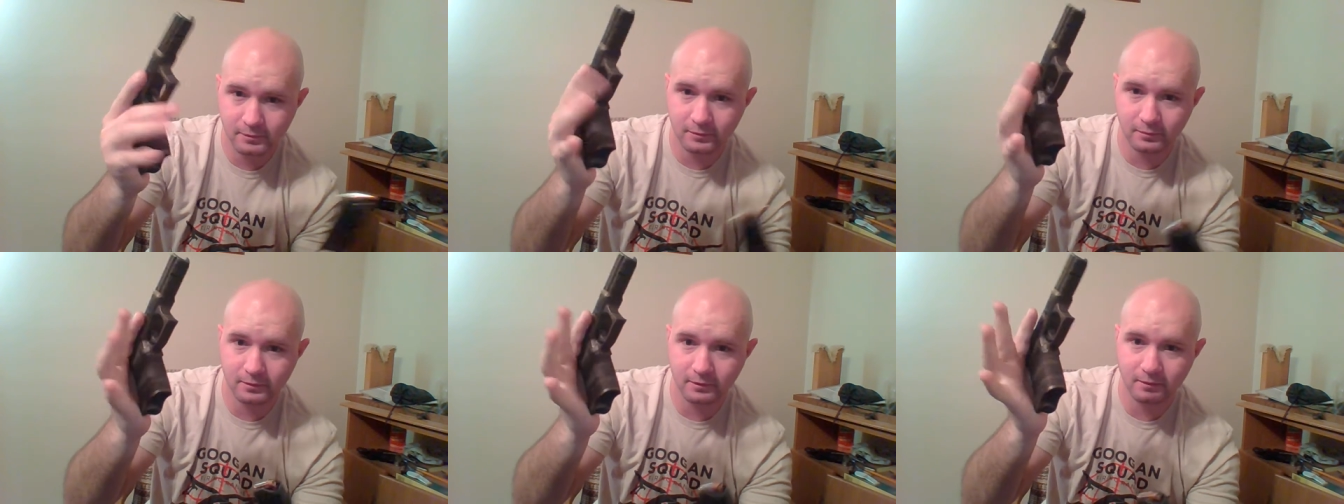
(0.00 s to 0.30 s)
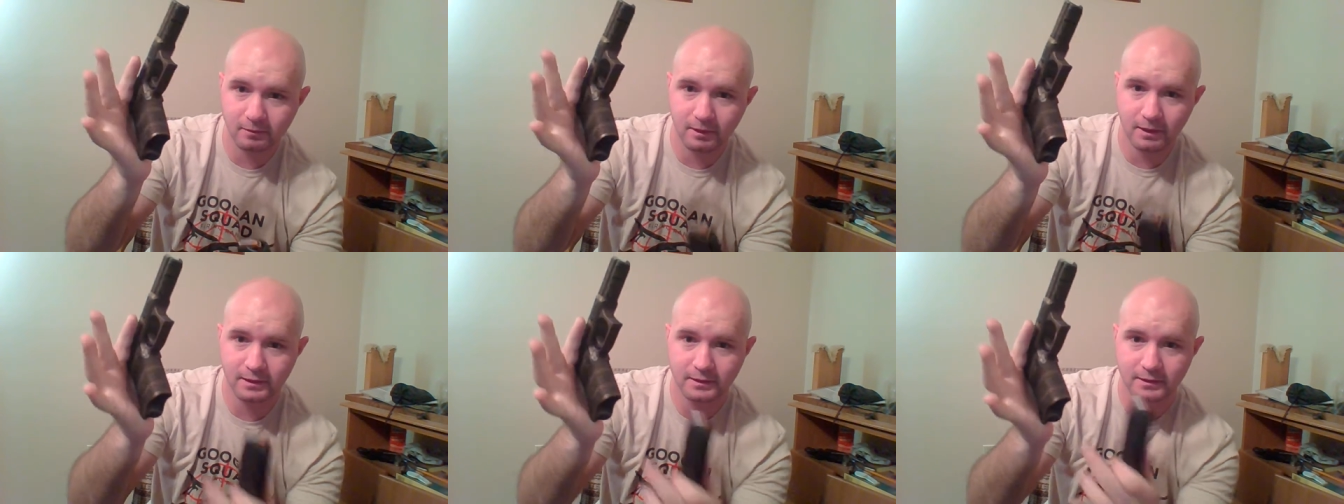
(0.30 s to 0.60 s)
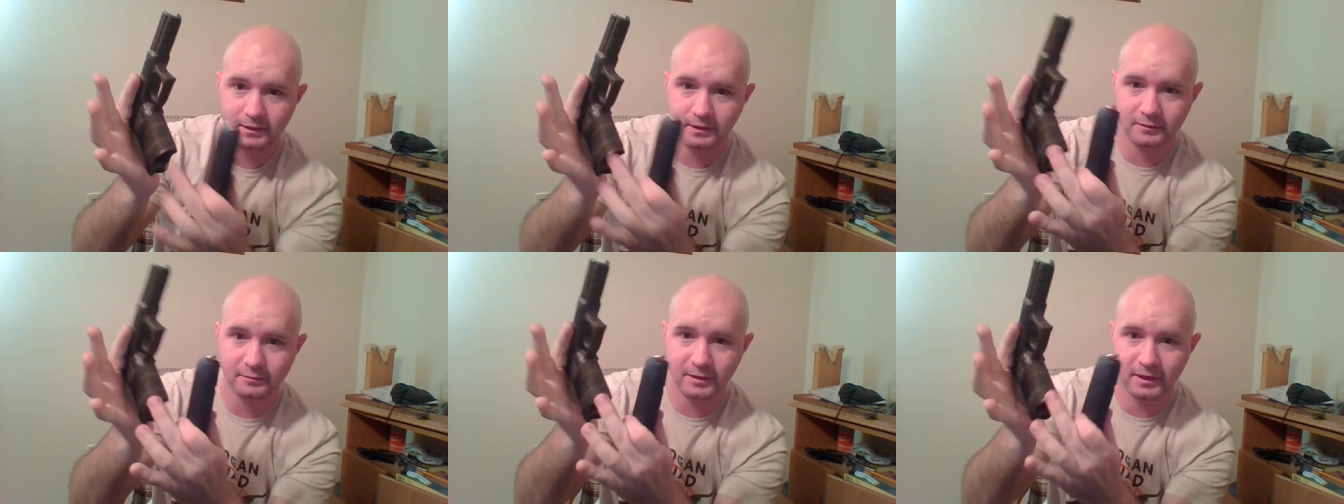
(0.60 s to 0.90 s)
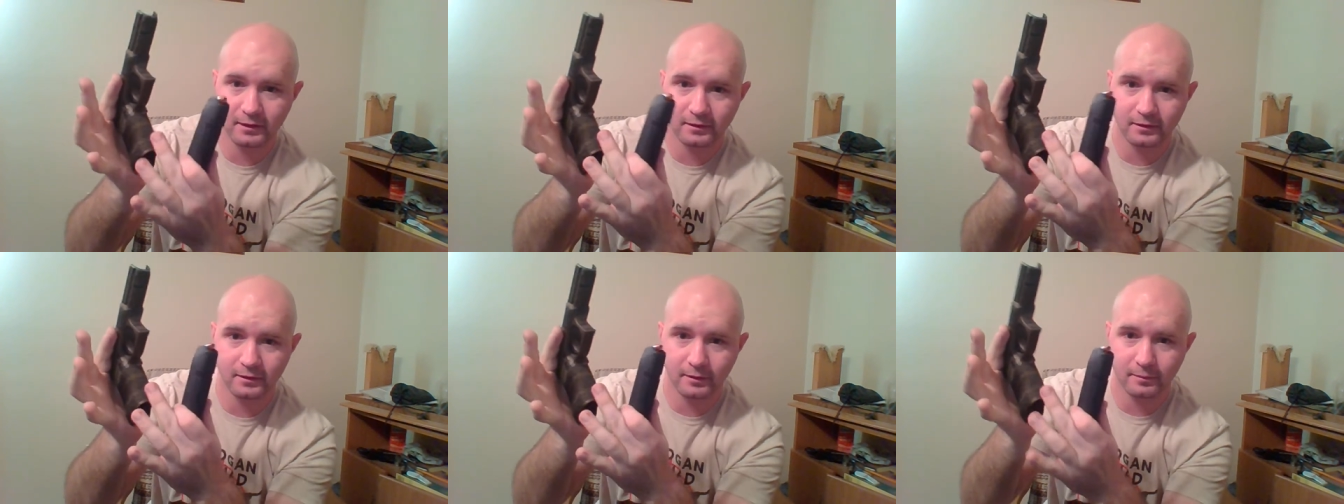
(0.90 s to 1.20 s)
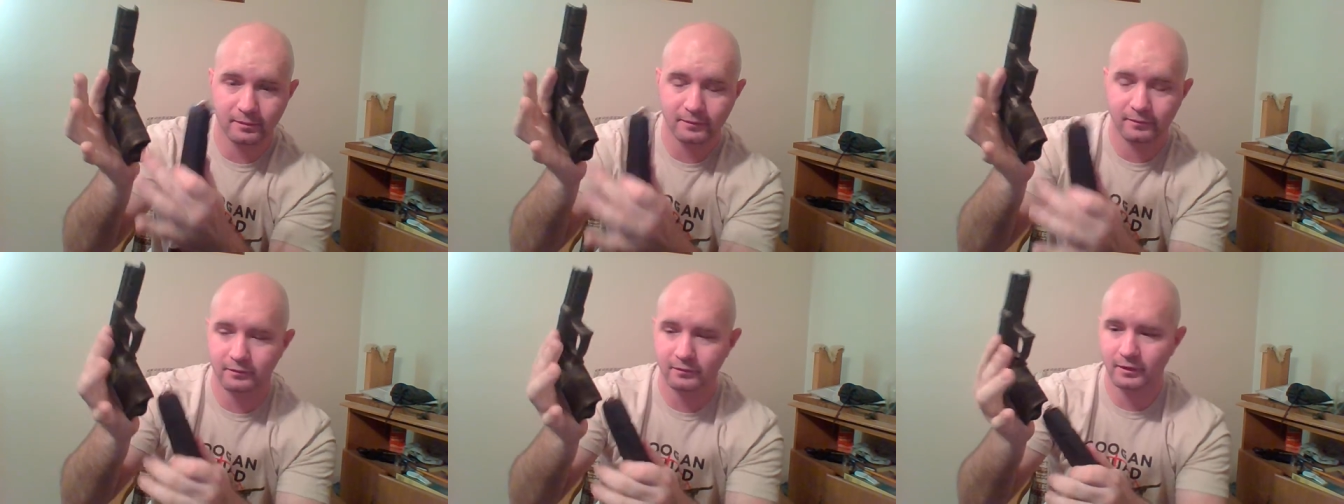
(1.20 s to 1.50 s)
but when Glock cut them out
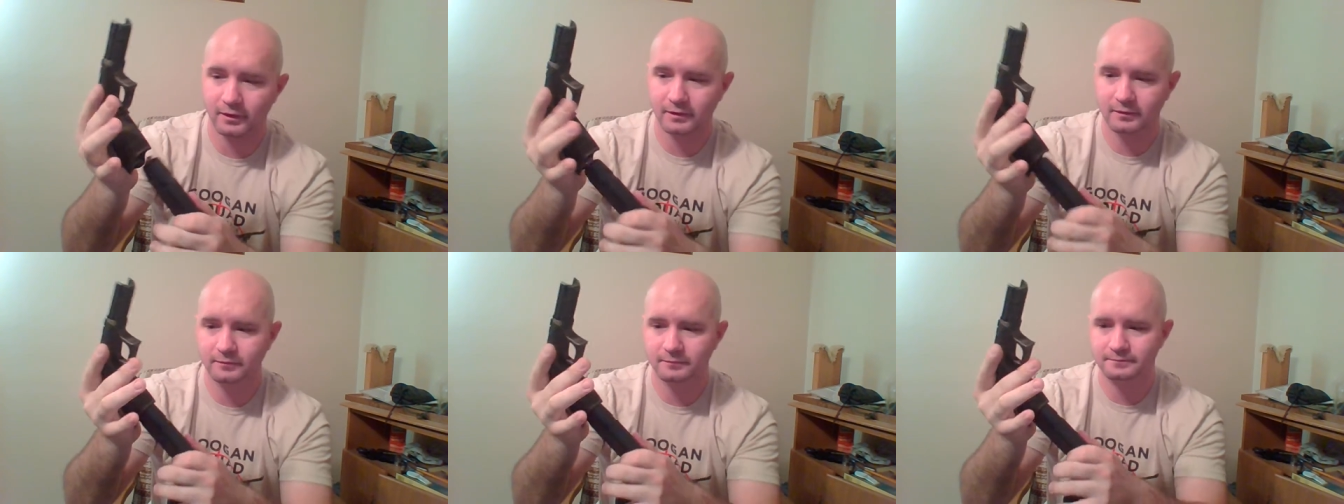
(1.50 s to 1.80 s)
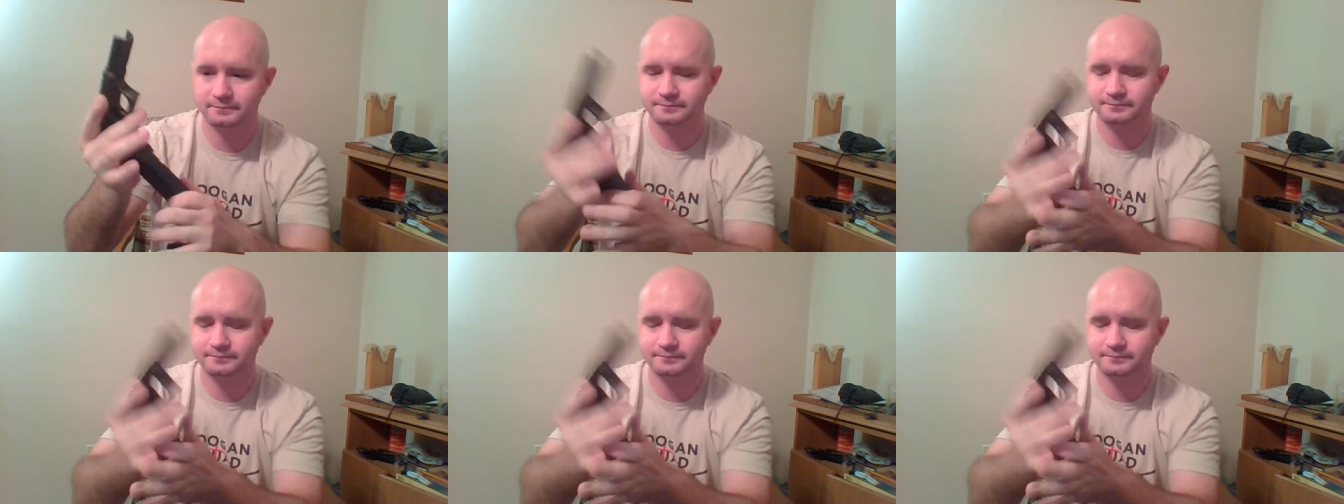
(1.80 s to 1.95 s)
up front,